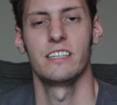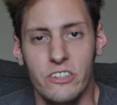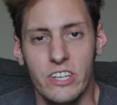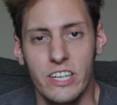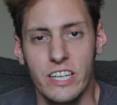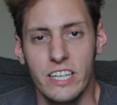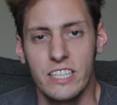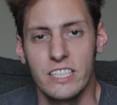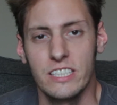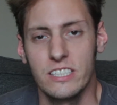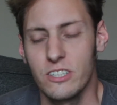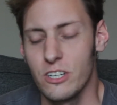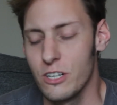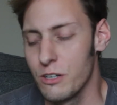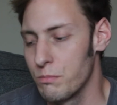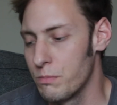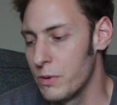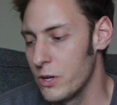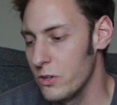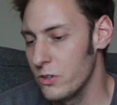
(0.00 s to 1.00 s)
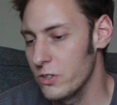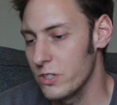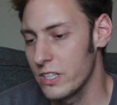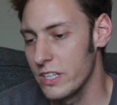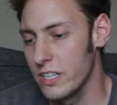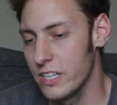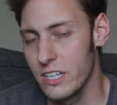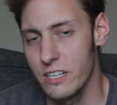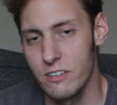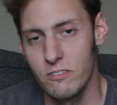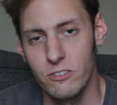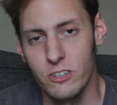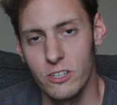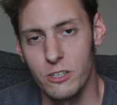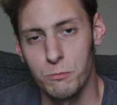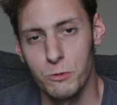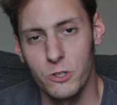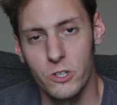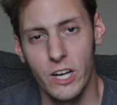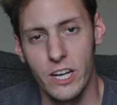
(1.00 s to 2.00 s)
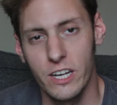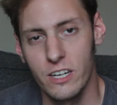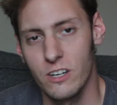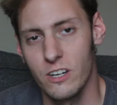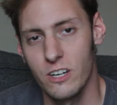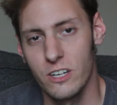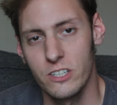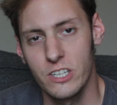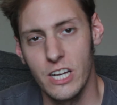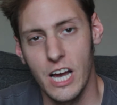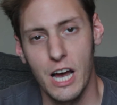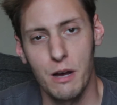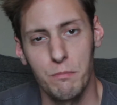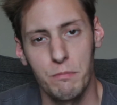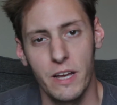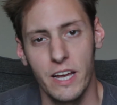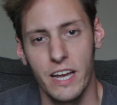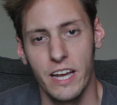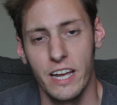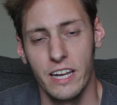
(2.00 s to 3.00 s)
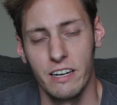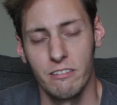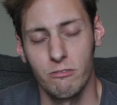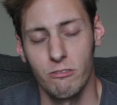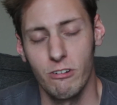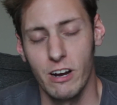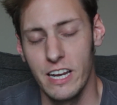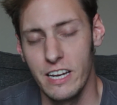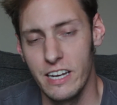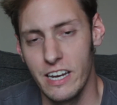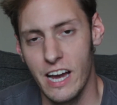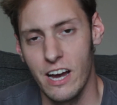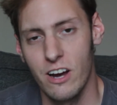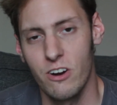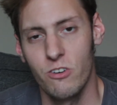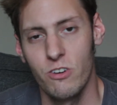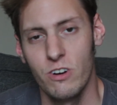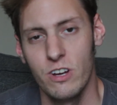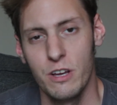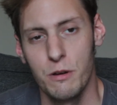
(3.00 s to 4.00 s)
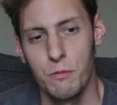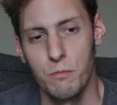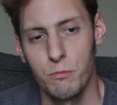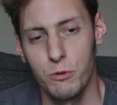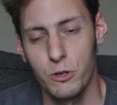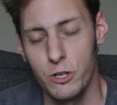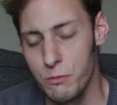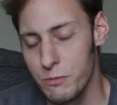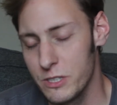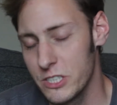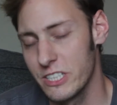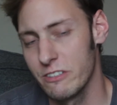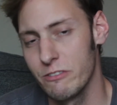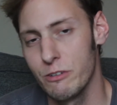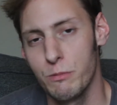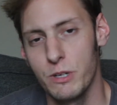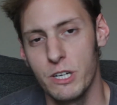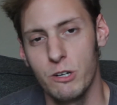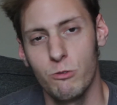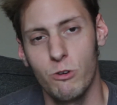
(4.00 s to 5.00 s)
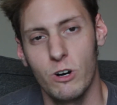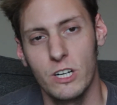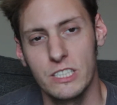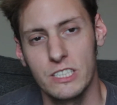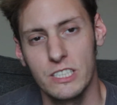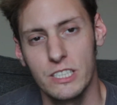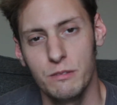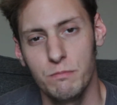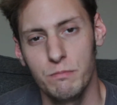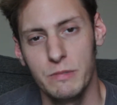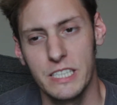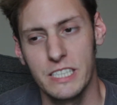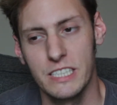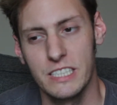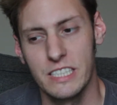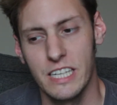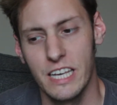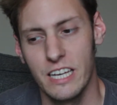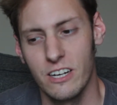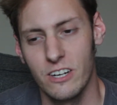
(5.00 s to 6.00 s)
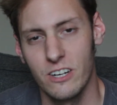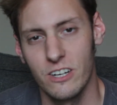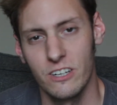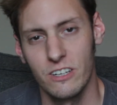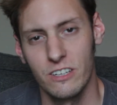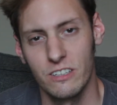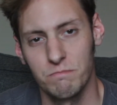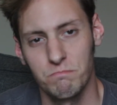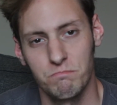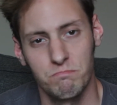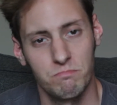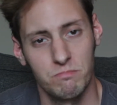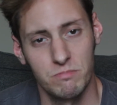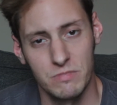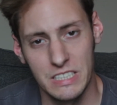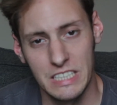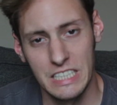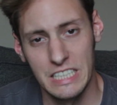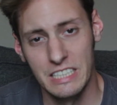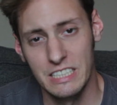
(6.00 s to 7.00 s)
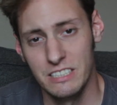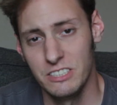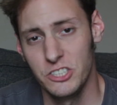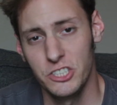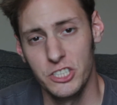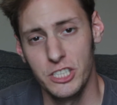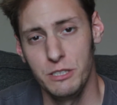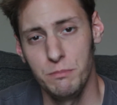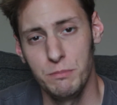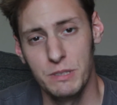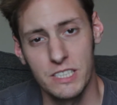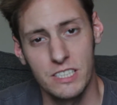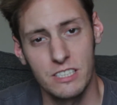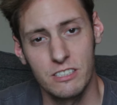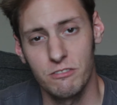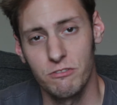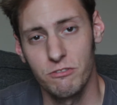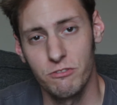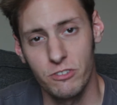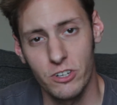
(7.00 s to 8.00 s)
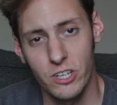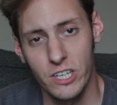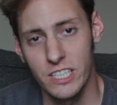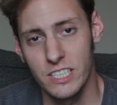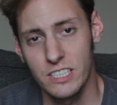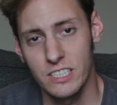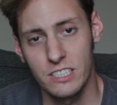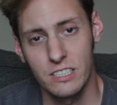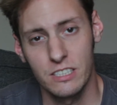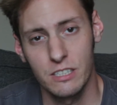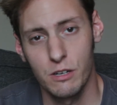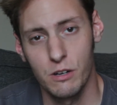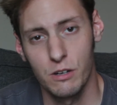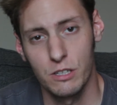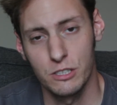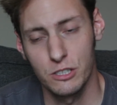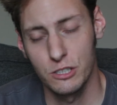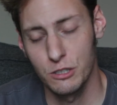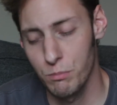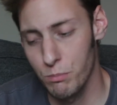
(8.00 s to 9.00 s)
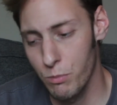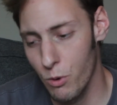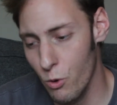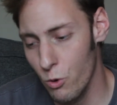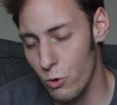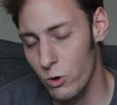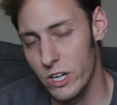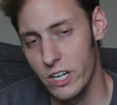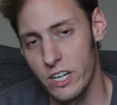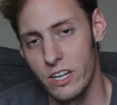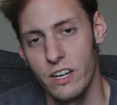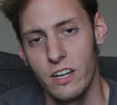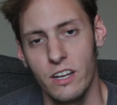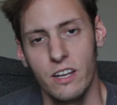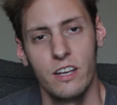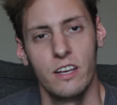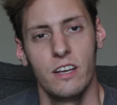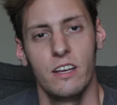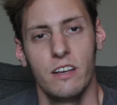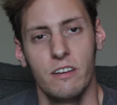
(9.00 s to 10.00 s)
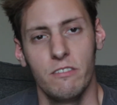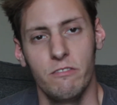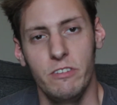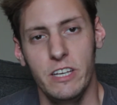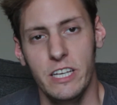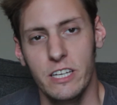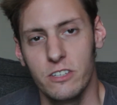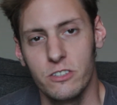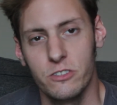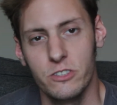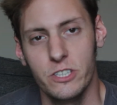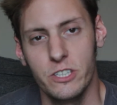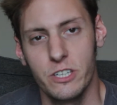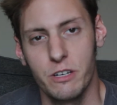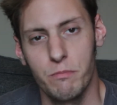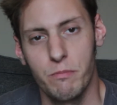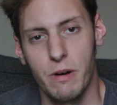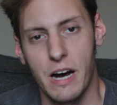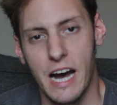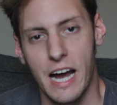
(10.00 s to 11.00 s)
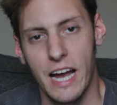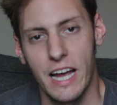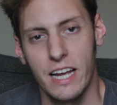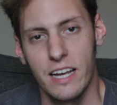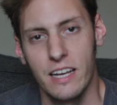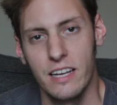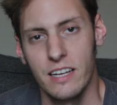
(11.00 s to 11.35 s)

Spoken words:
You can get this car both in a convertible and a hardtop, and right now pretty much everybody wants them because they are the cheapest, funnest, supported vehicle you can buy.